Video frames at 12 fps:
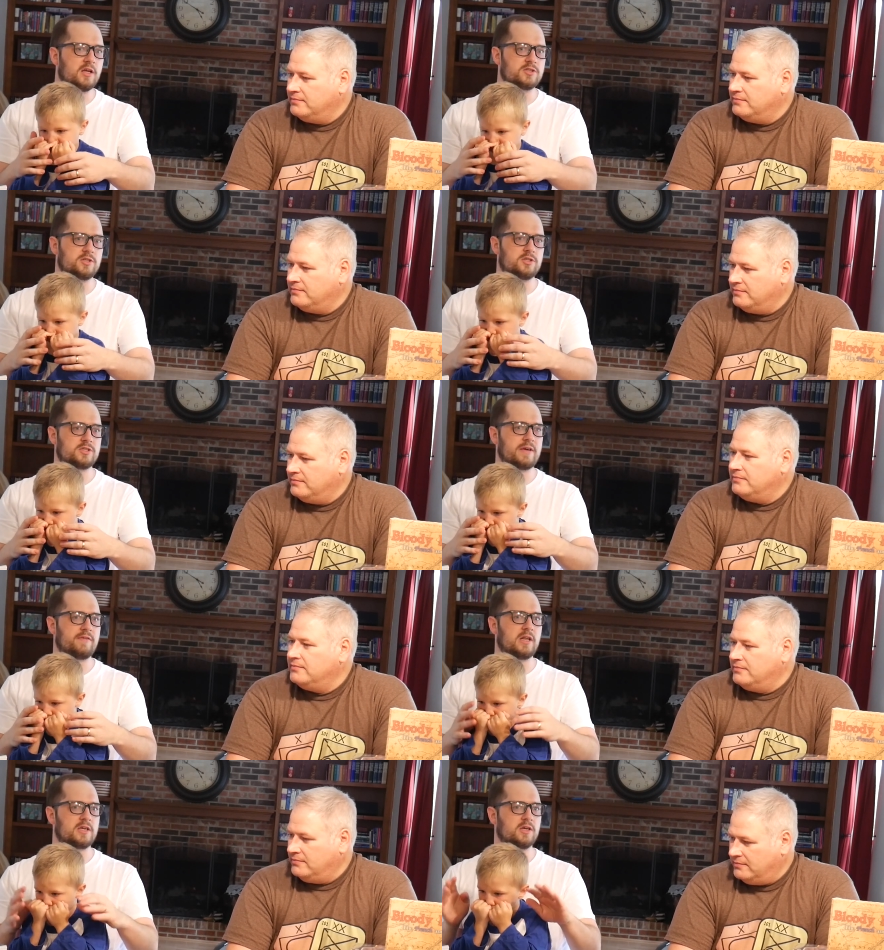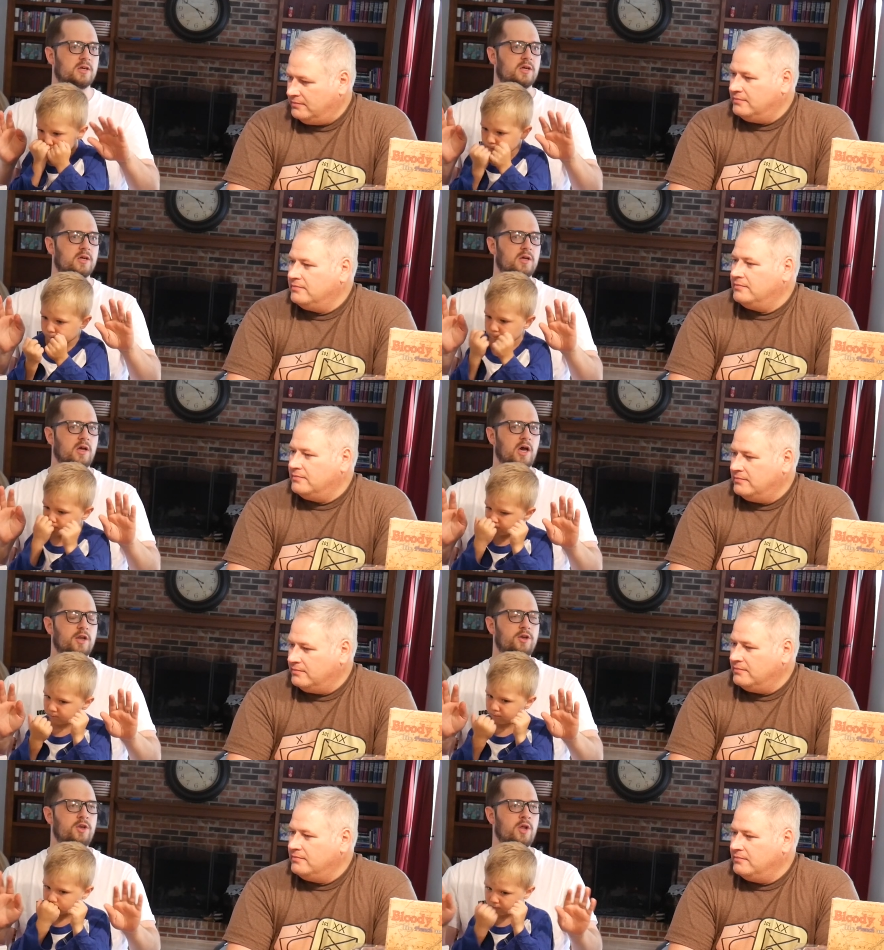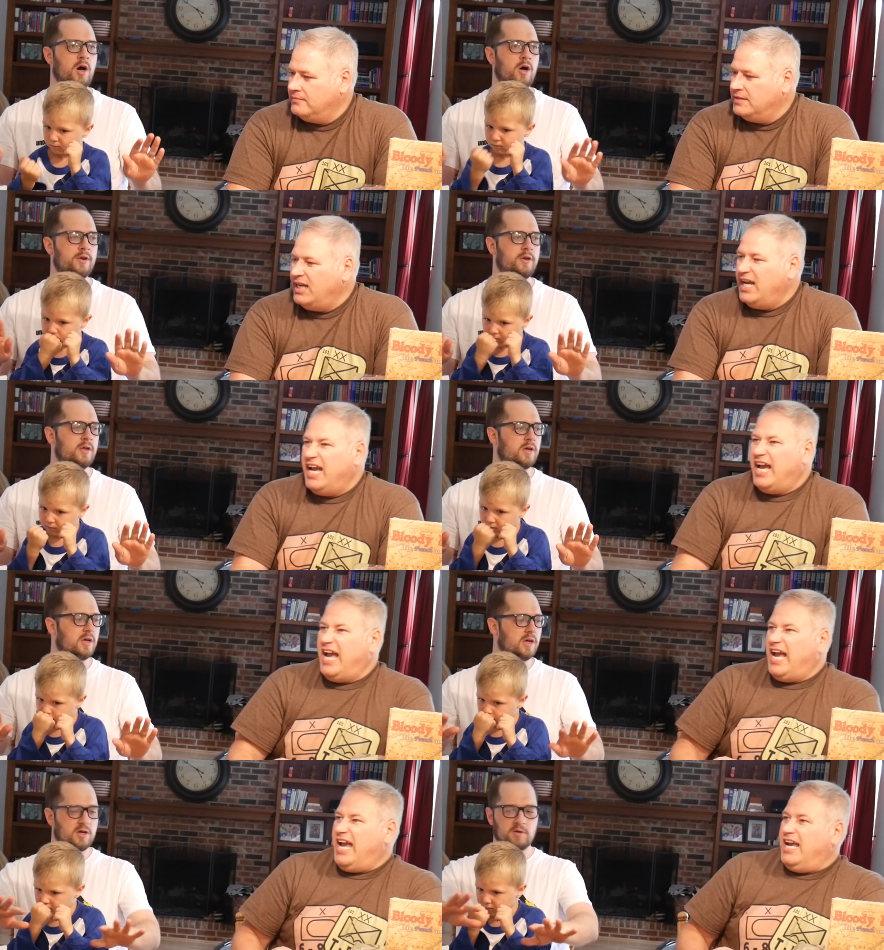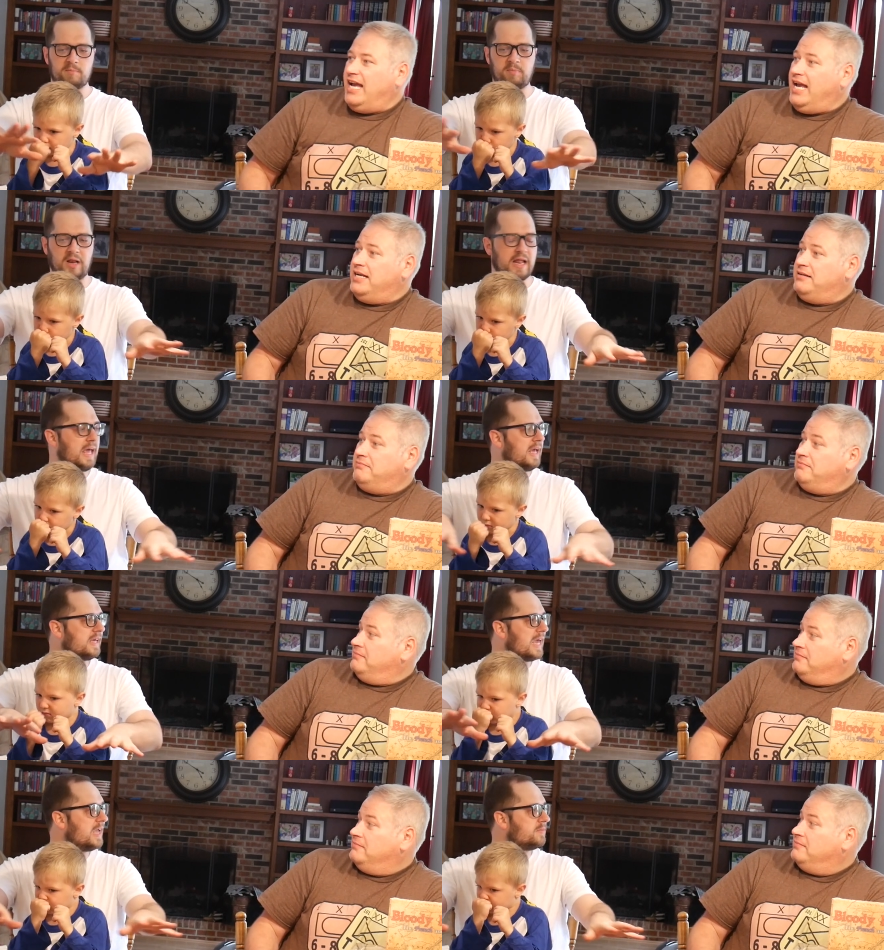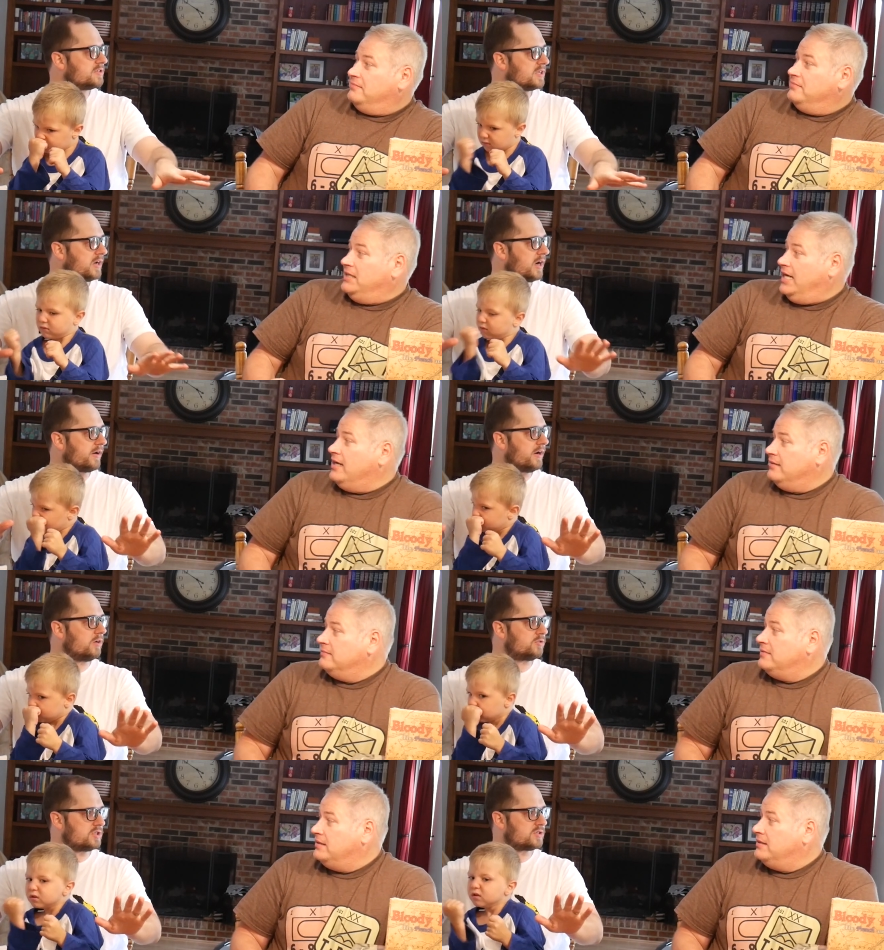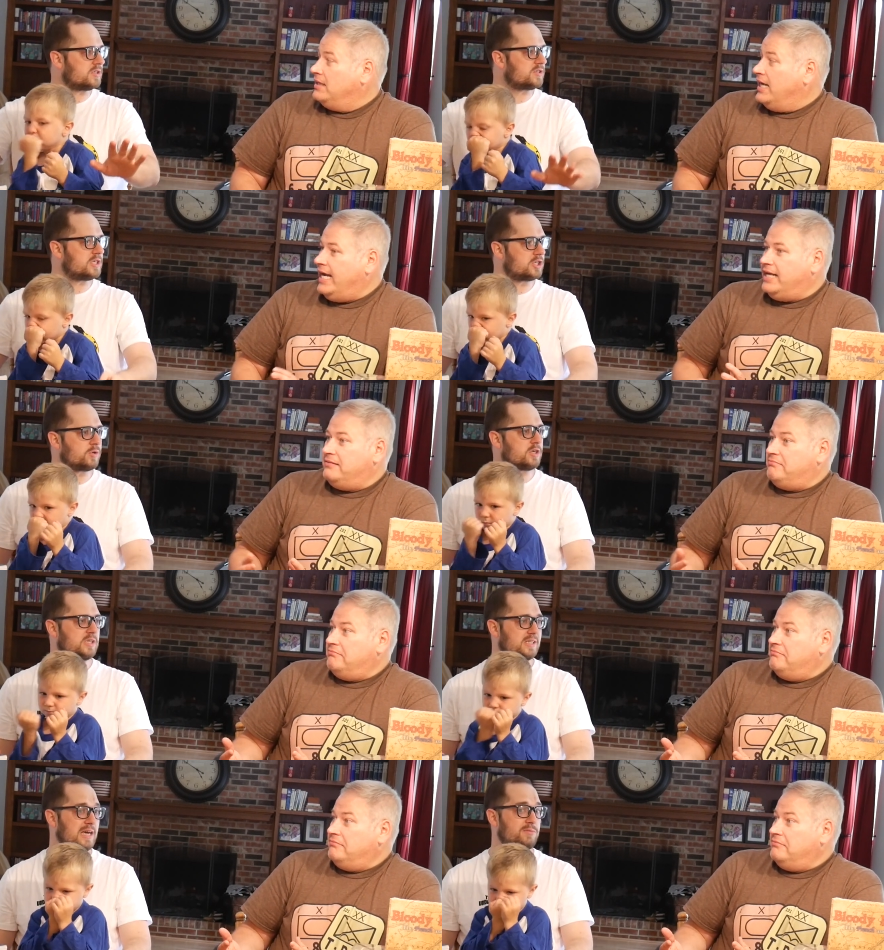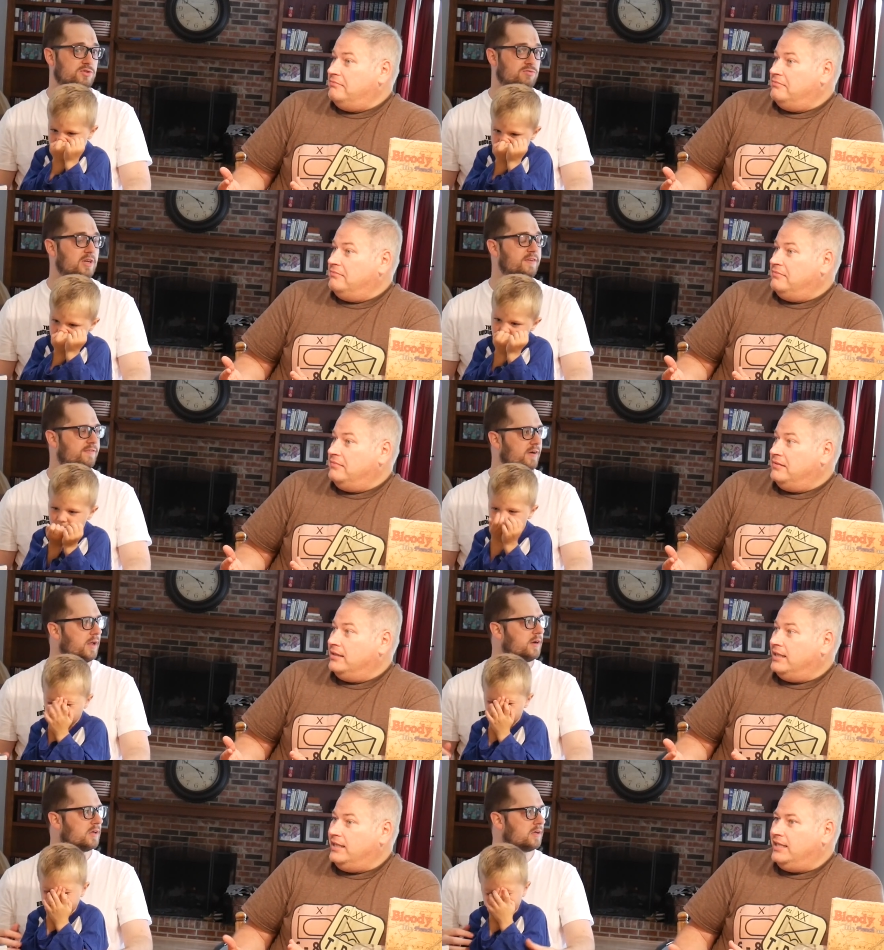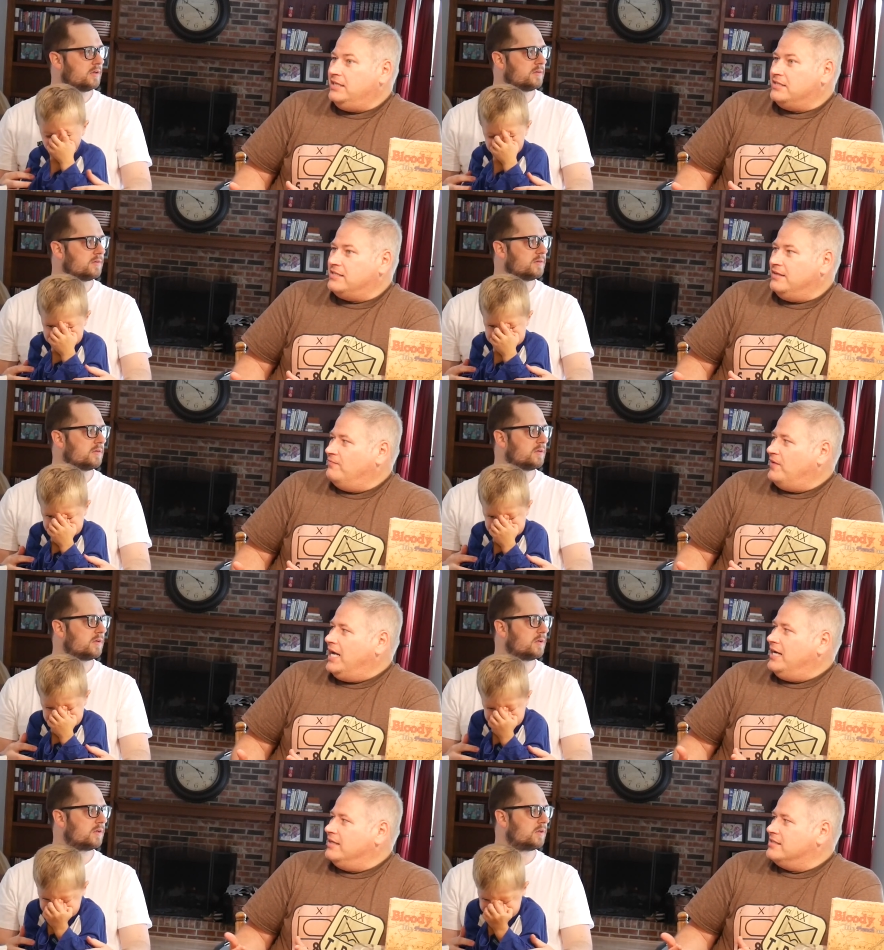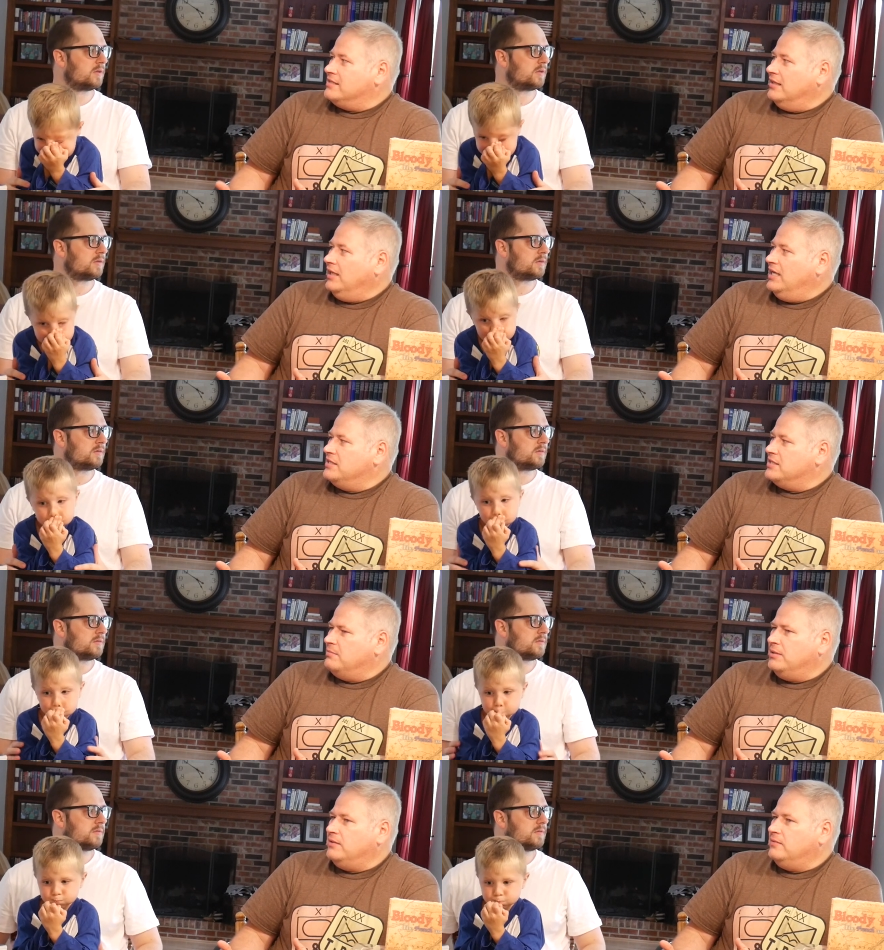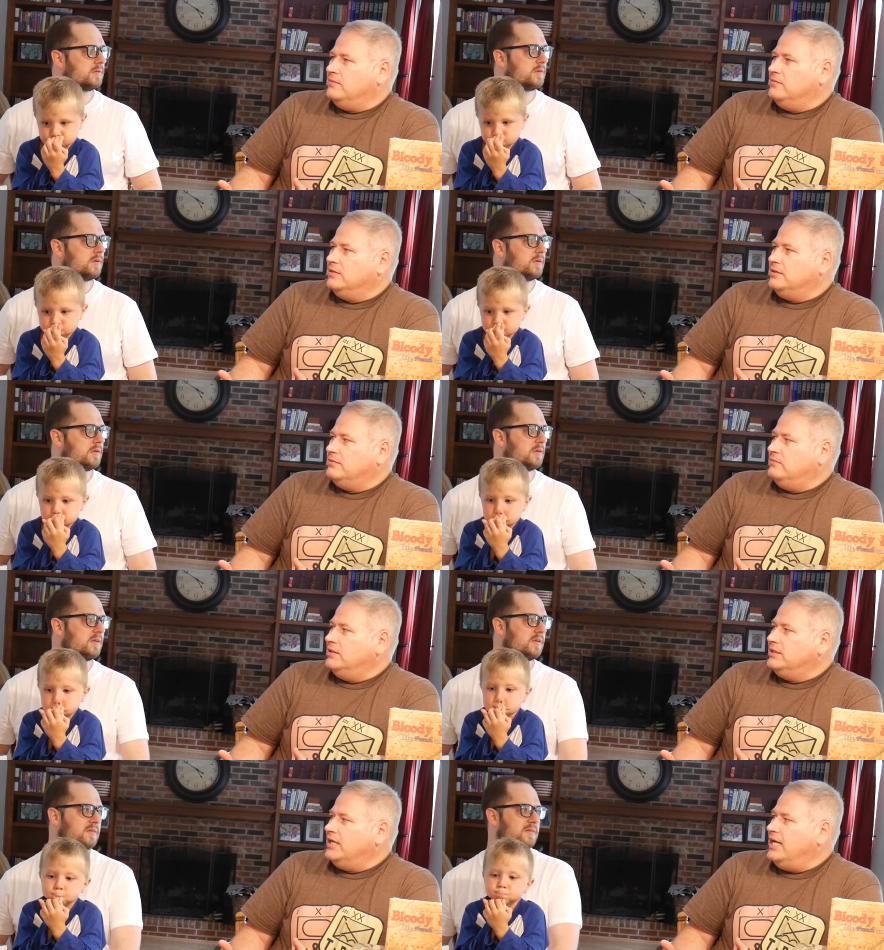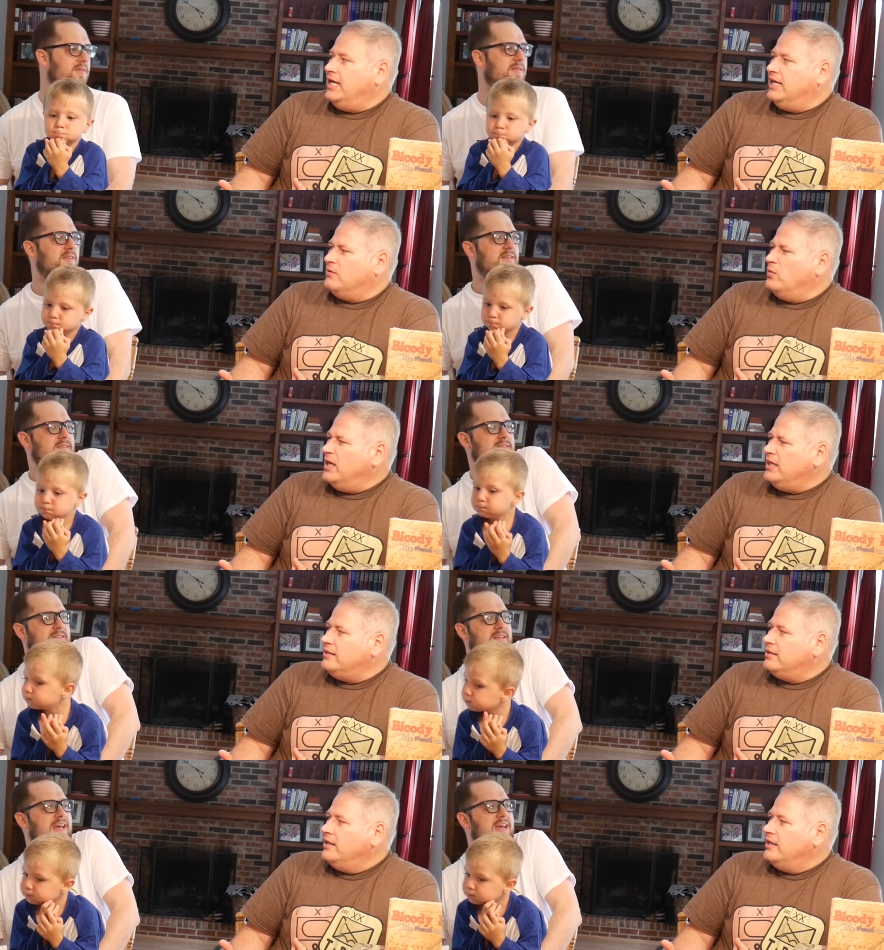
Speaker 1: lunch and just having like a a non playing game scenario, yeah. just a situation and, like that was really fun. And
Speaker 2: they just invited us to lunch. And I'm like, what the heck? What?